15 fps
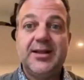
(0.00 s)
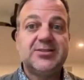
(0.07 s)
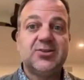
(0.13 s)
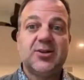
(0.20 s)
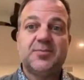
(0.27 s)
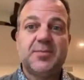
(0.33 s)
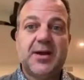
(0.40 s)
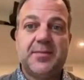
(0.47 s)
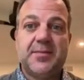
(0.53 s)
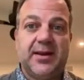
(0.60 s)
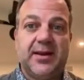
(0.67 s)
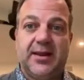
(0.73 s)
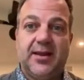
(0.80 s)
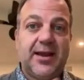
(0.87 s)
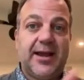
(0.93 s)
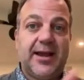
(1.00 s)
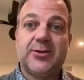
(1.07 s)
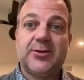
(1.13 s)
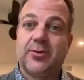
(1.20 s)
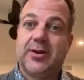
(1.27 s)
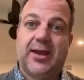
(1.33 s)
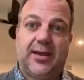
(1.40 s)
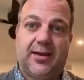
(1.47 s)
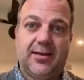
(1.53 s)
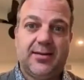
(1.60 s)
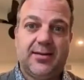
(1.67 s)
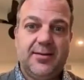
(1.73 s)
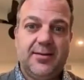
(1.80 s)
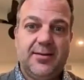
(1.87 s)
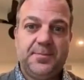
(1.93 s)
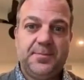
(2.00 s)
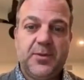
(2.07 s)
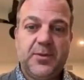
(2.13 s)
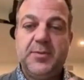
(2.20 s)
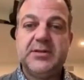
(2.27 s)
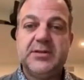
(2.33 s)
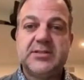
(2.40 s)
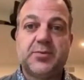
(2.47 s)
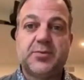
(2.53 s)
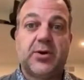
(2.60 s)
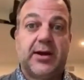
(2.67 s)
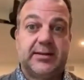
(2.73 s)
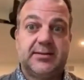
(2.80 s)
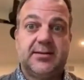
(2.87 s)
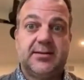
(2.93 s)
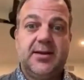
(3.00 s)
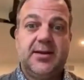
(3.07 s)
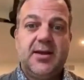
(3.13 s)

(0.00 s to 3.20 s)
It's not my money. I don't care. You'd be surprised.